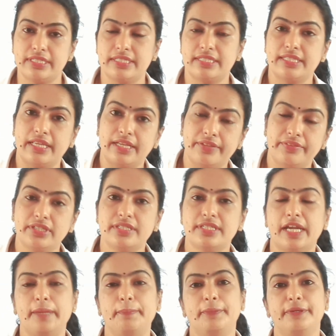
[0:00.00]
it's another
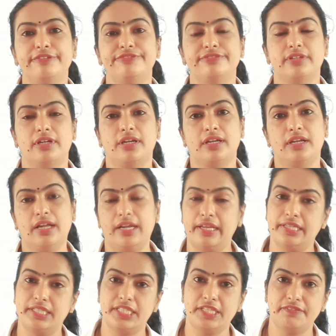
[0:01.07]
type of
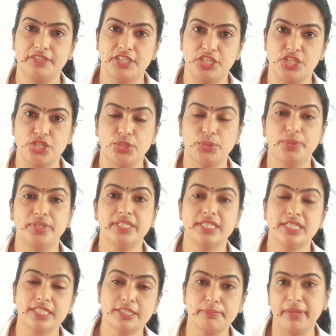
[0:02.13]
connective tissue. It
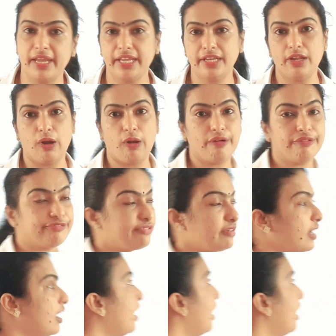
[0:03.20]
is made of